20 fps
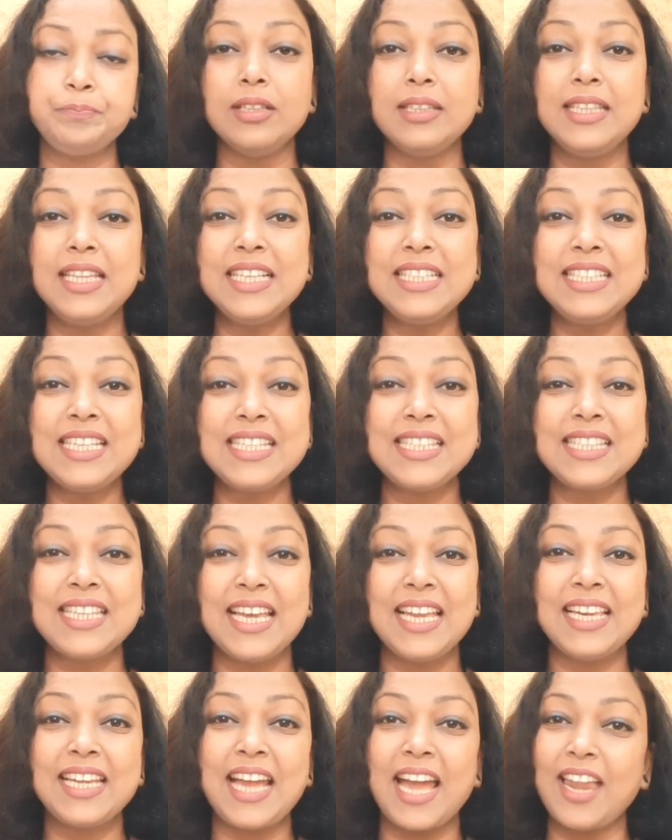This
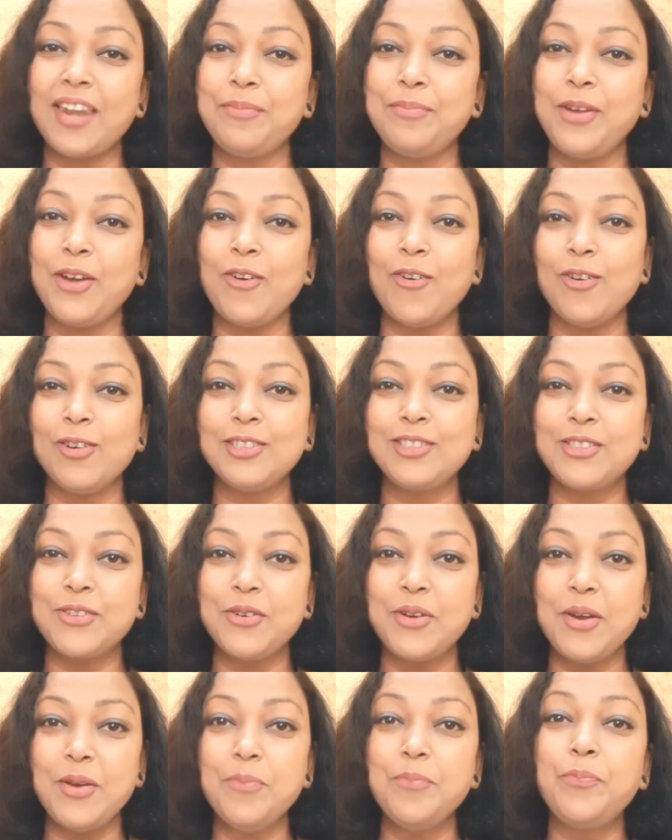skill can be also
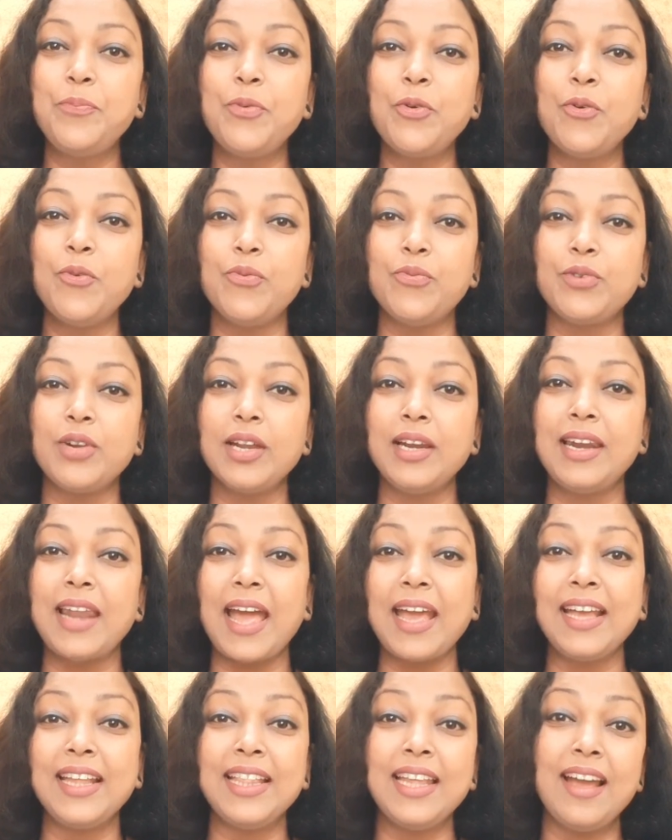improved
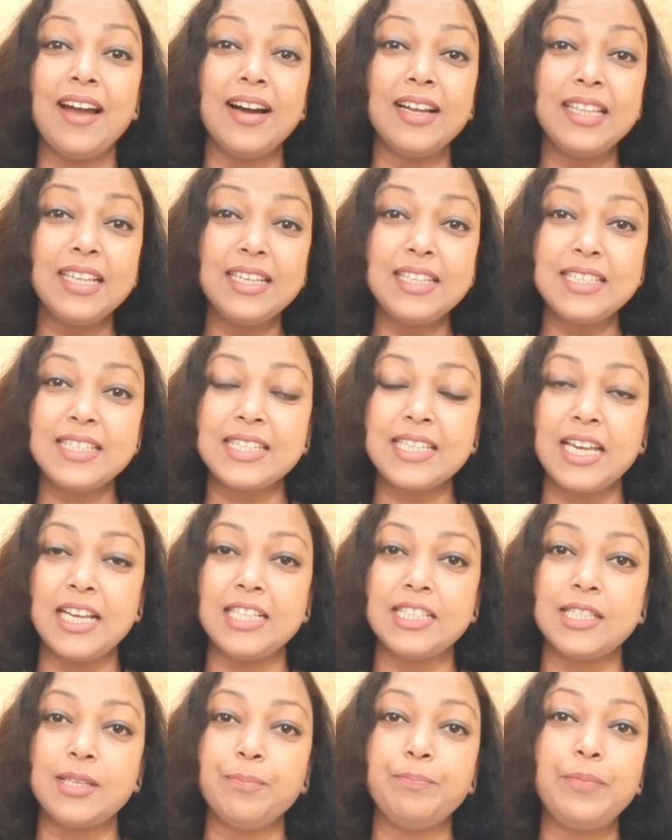like the other
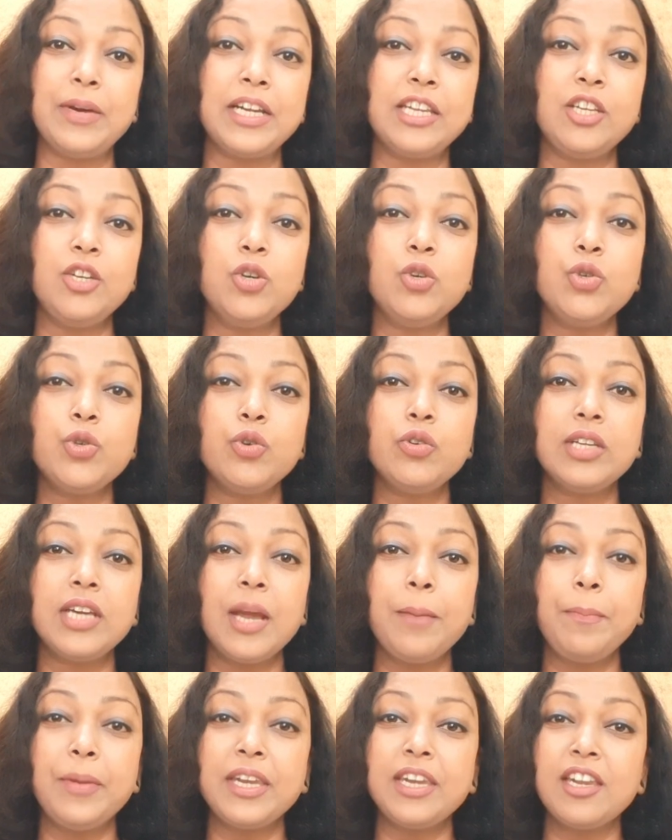skills, but you should
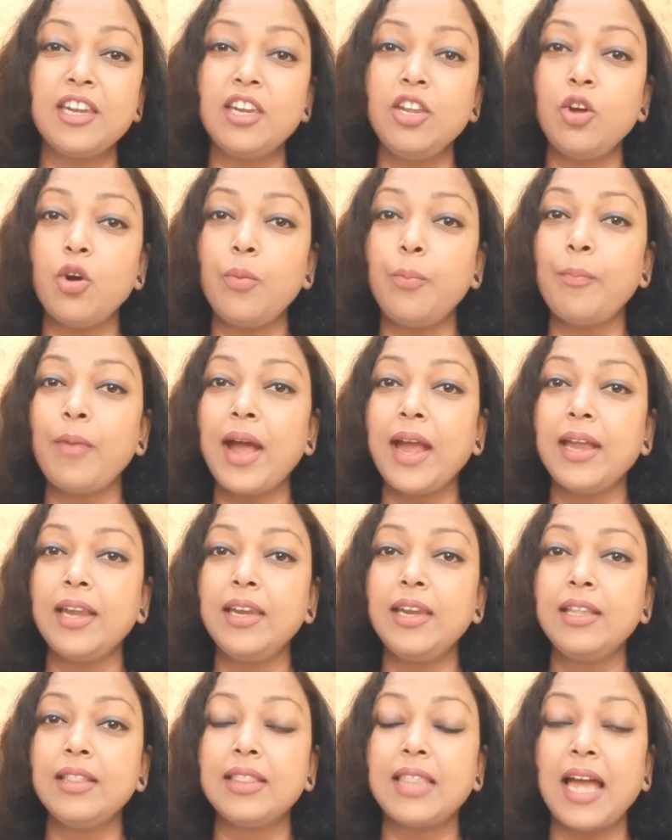keep it in your
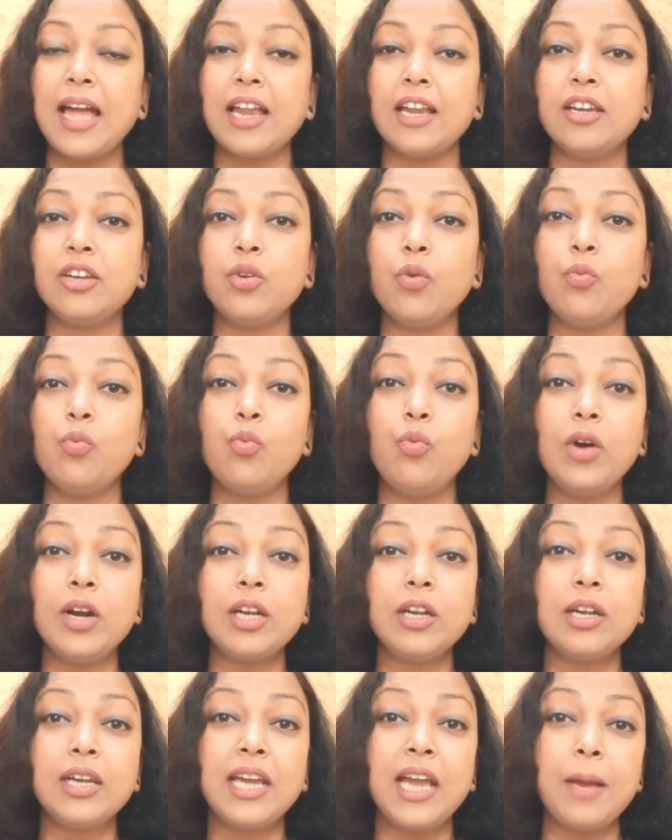mind that
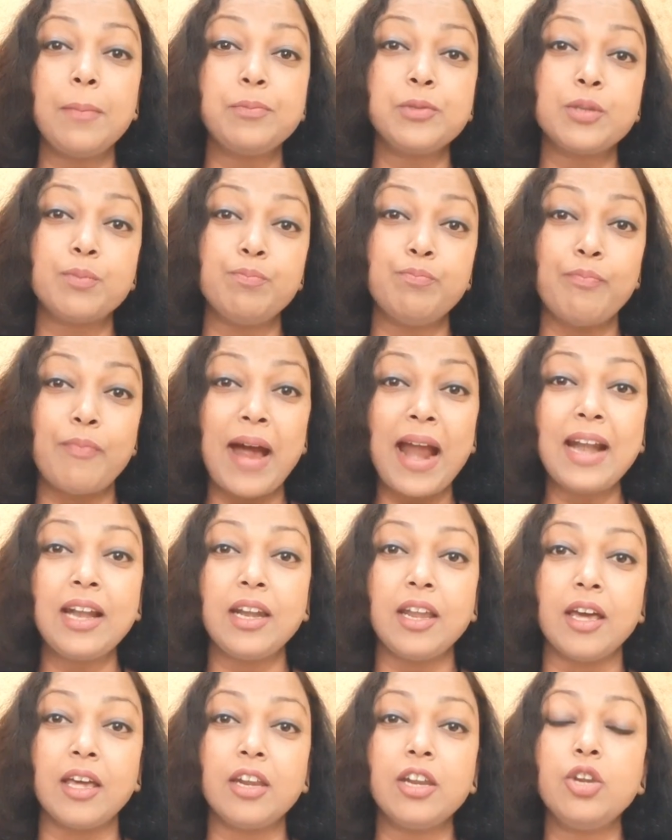what tips
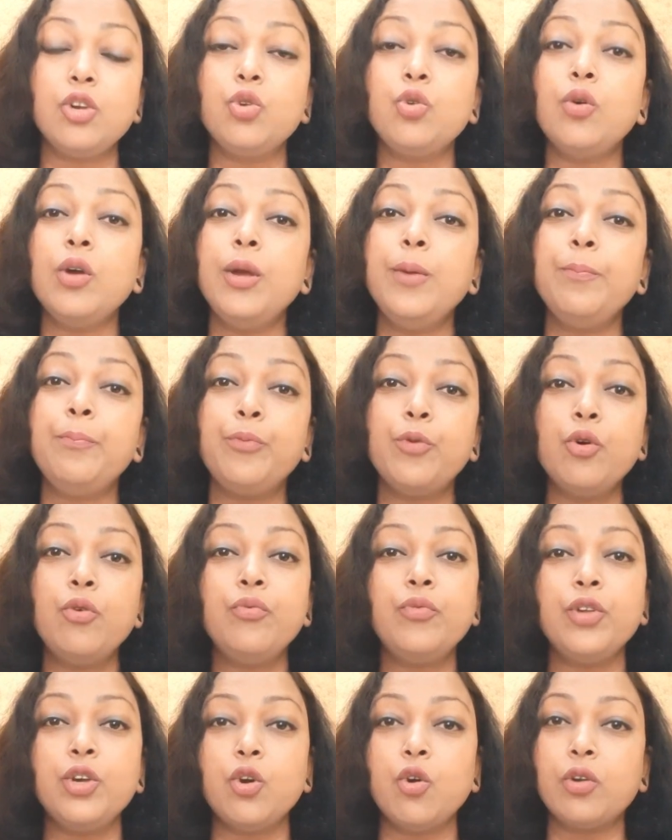matter to
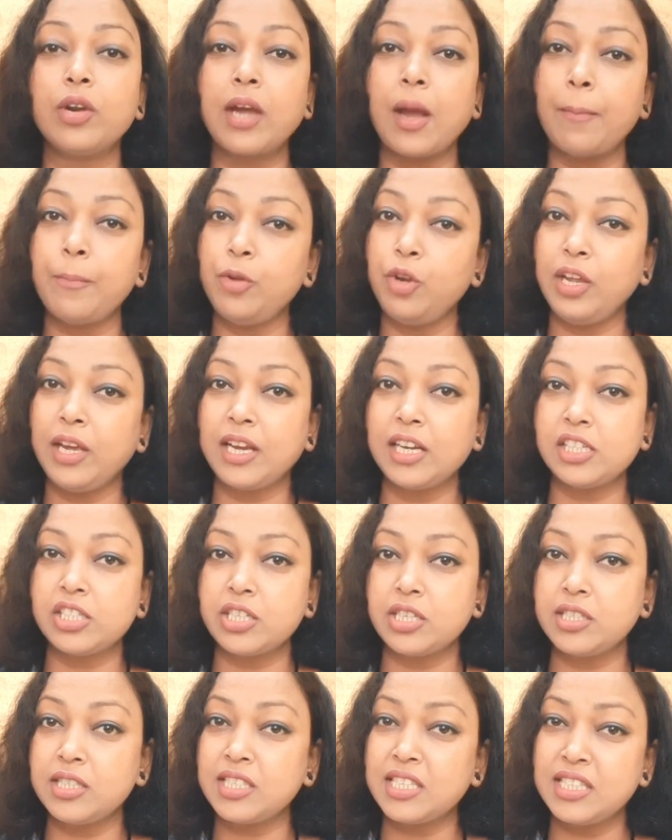improve your
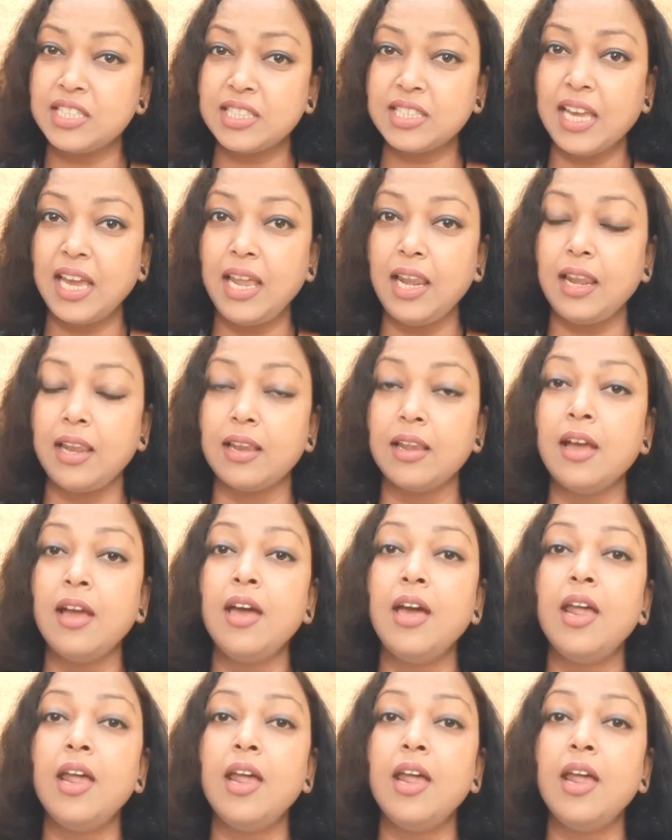communications skill.